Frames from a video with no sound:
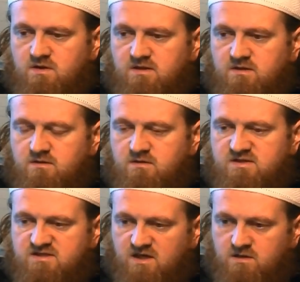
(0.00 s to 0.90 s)
uh, the
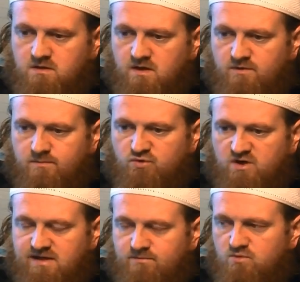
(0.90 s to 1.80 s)
son of Abu
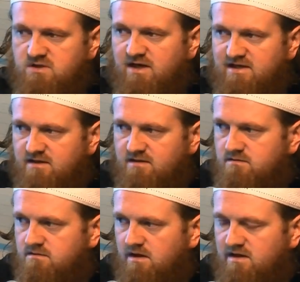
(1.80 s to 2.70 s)
Talib was Ali,
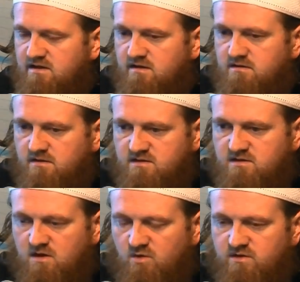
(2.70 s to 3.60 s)
Ali
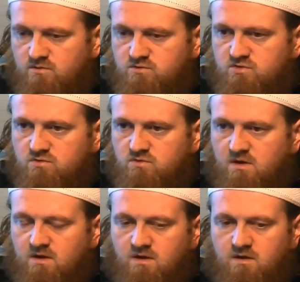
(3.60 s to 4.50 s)
radiallahu anhu, to
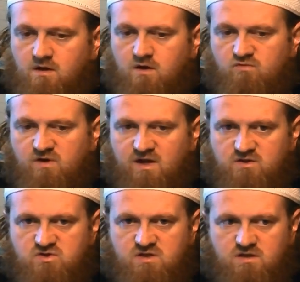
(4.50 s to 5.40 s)

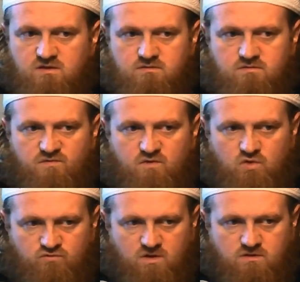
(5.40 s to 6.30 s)
arrange the
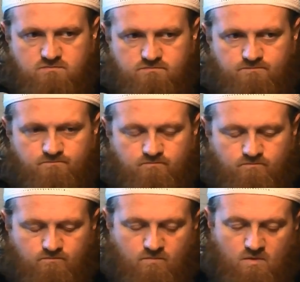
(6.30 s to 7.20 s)
funeral
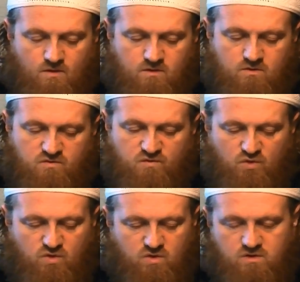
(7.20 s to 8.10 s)

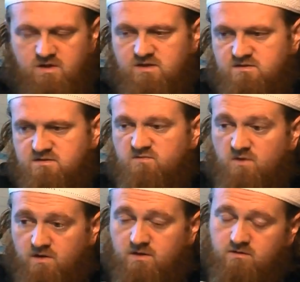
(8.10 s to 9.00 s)
for his
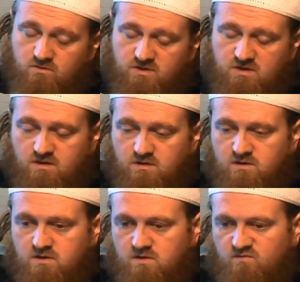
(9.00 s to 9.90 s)
father or the
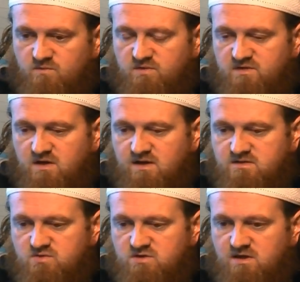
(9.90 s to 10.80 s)
uncle of the Prophet Ali
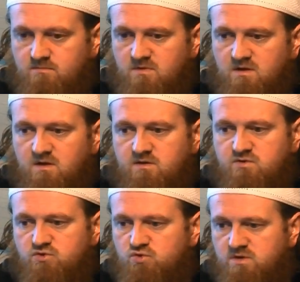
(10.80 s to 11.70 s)
and
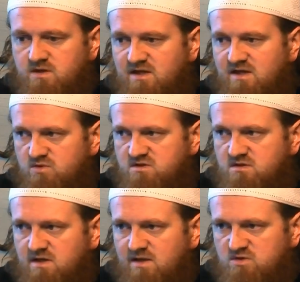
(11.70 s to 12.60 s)
to show that he was
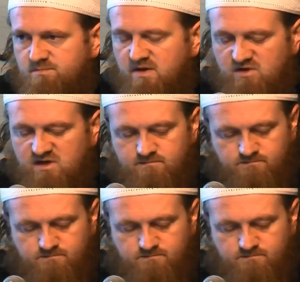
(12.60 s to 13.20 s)
he was buried.